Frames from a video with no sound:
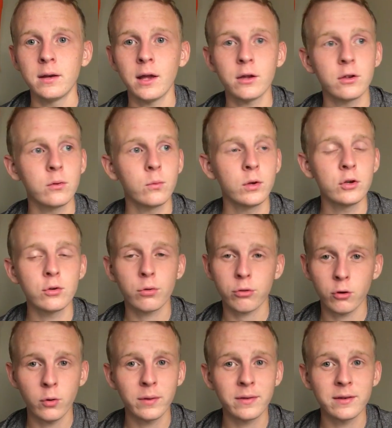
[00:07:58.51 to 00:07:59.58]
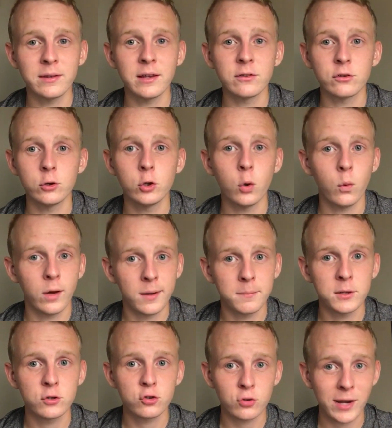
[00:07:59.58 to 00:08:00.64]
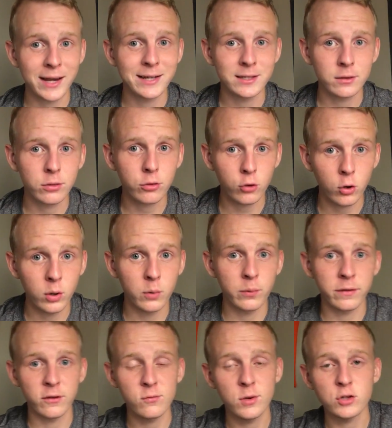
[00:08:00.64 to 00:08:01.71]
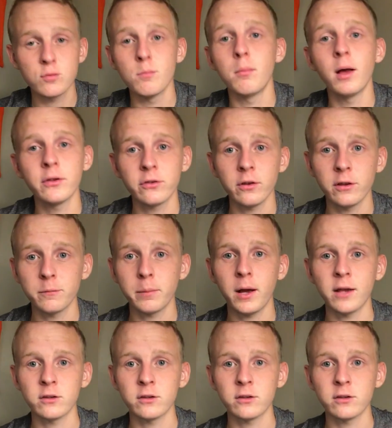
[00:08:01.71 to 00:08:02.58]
Now, when you're throwing the disc, you don't want to be trying to throw it with as much muscle as